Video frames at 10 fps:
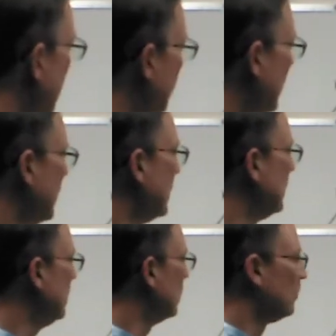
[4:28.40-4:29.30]
right
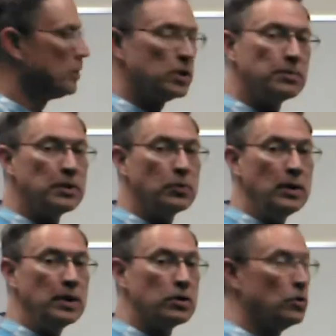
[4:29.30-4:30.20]
here, which is
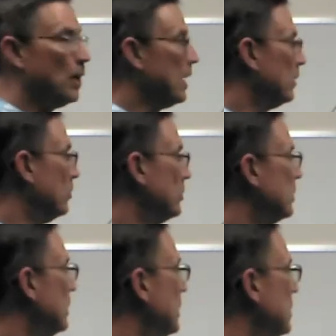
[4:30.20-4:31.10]
between the two
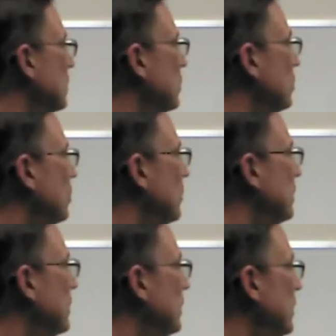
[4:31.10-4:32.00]
angles, is
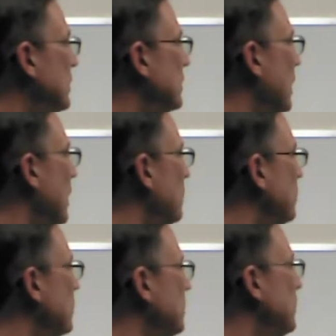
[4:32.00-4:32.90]
congruent to this side,
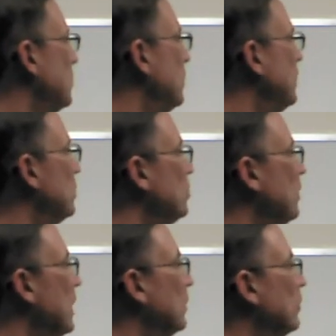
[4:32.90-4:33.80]
which is between the
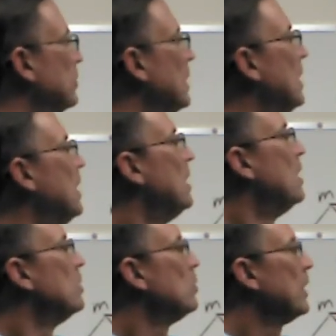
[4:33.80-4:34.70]
two angles.
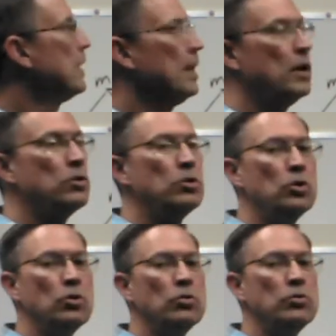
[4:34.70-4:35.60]
So I can't
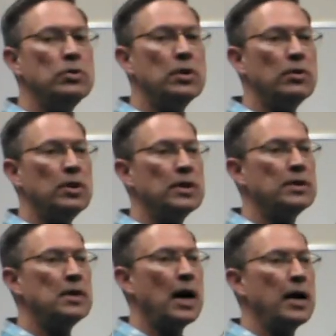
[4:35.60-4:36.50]
use
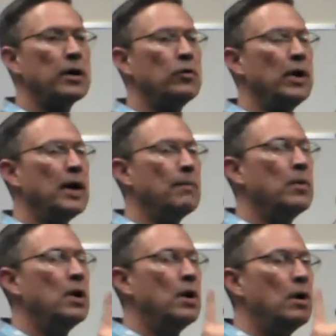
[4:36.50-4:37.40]
this diagram
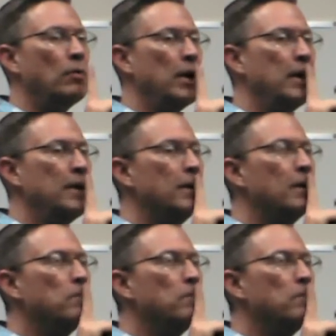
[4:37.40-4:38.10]
right here.